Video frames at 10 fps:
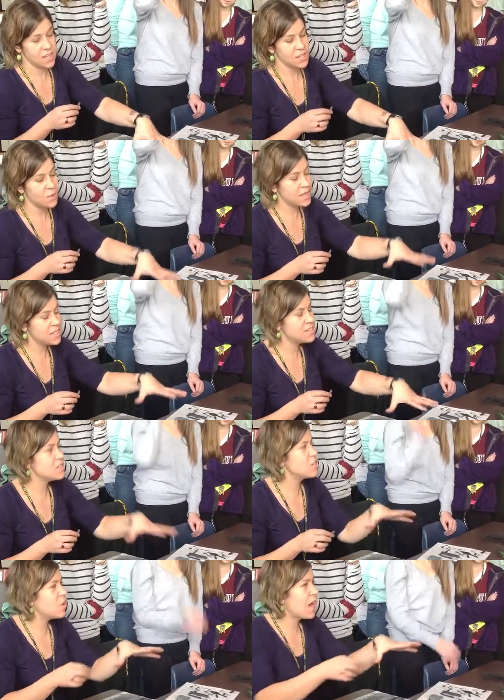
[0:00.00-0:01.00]
So I need to
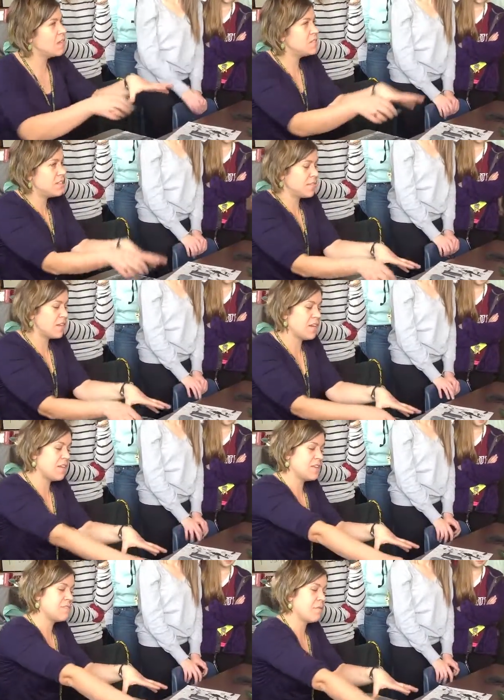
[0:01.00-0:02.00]
show how different
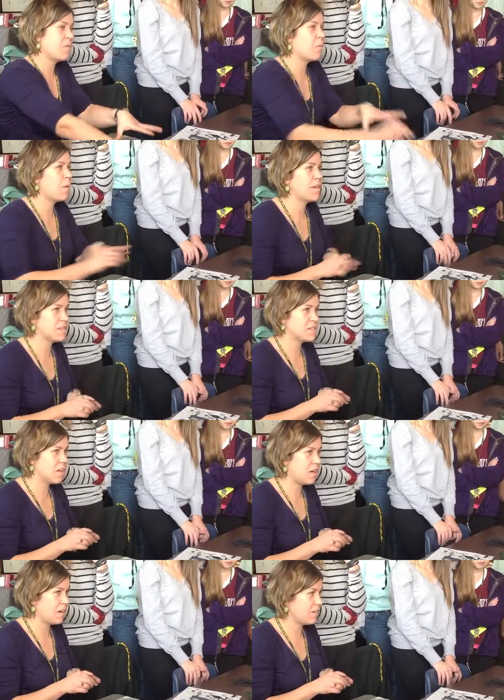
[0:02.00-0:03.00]
it is from the white
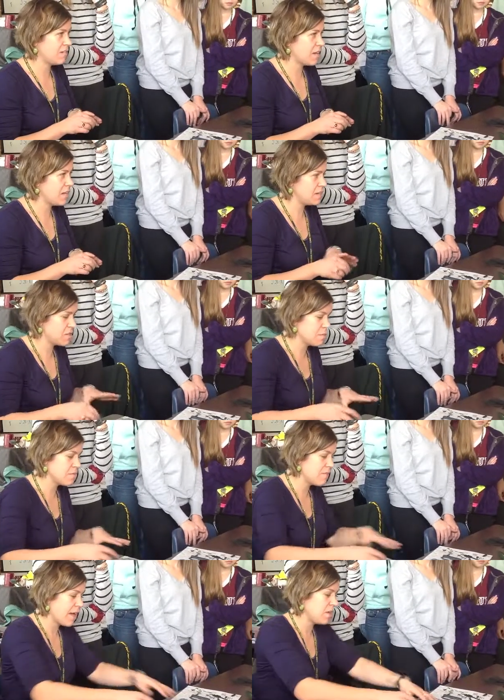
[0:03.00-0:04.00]
skull, right, in terms
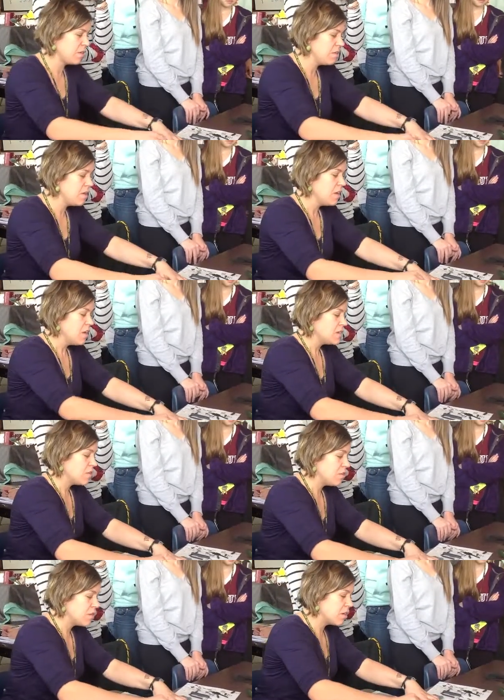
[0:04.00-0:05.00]
of value.
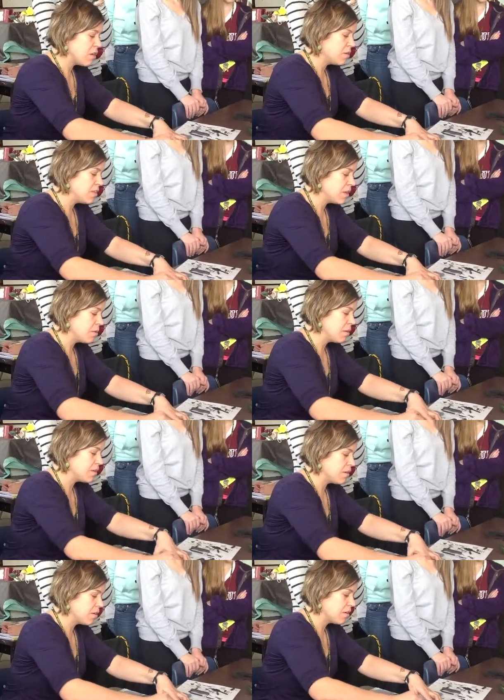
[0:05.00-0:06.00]
So you can go in there
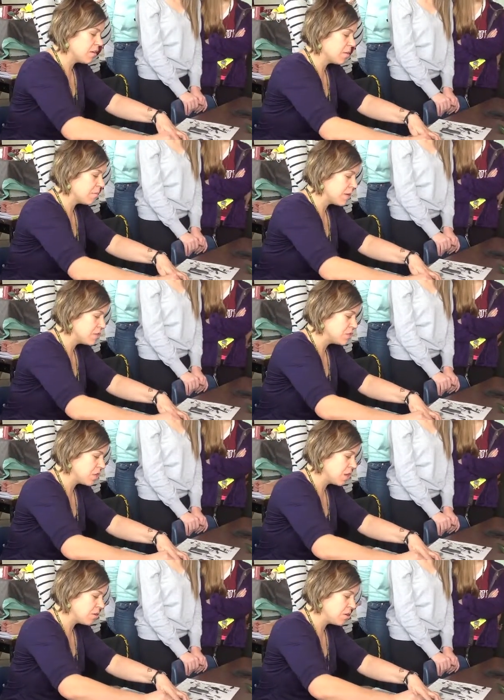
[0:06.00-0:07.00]
with your compressed
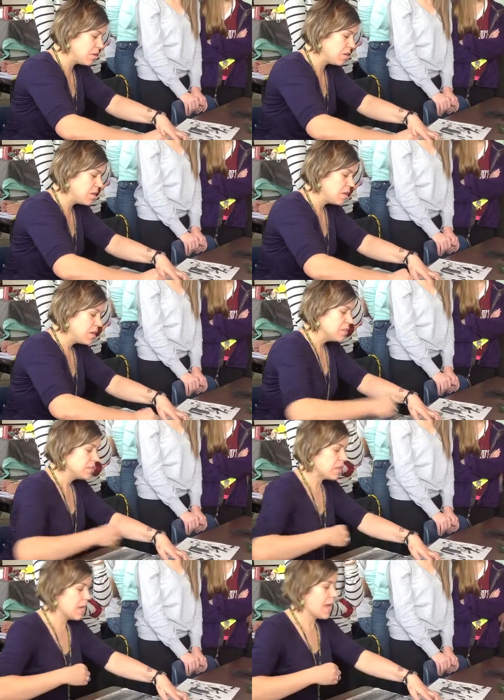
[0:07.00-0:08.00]
charcoal,
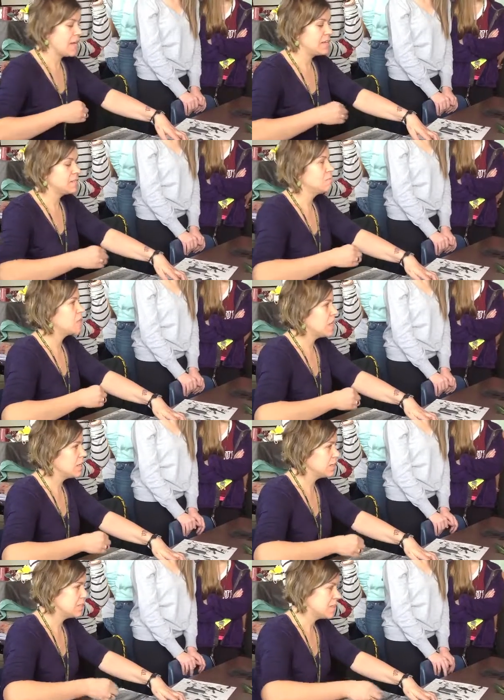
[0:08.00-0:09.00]
start adding some
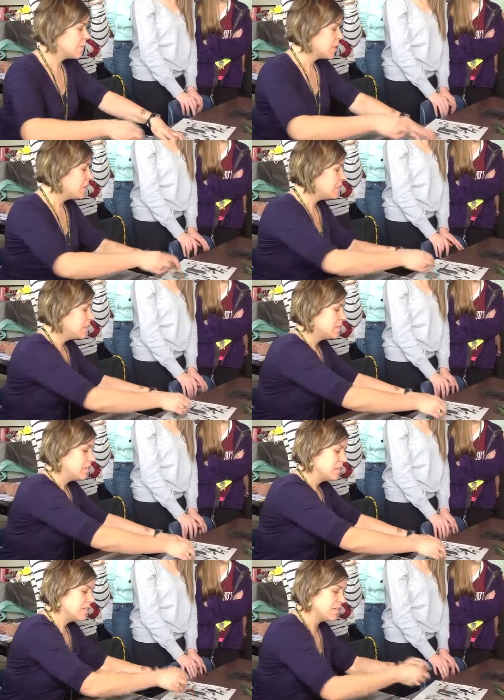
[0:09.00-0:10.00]
darks,
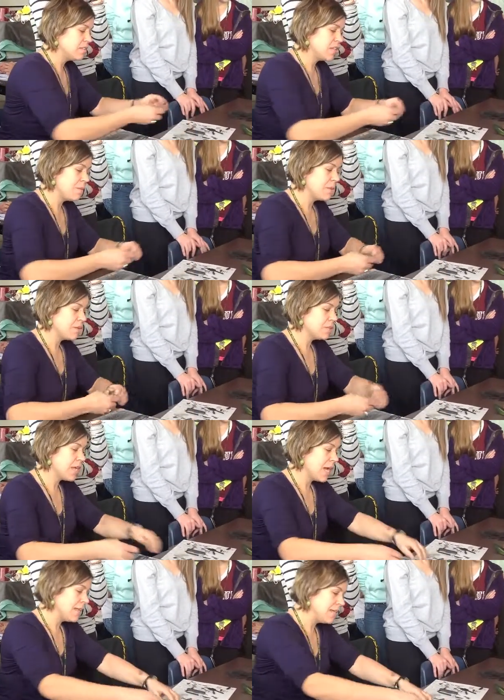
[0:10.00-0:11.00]
still keeping those
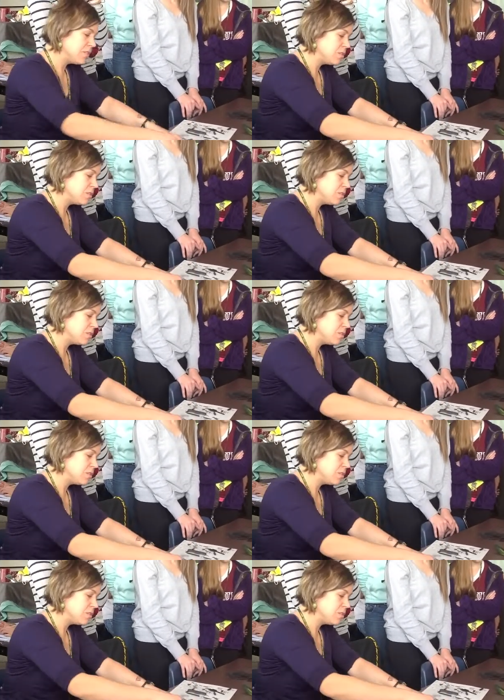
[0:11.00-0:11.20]
highlights.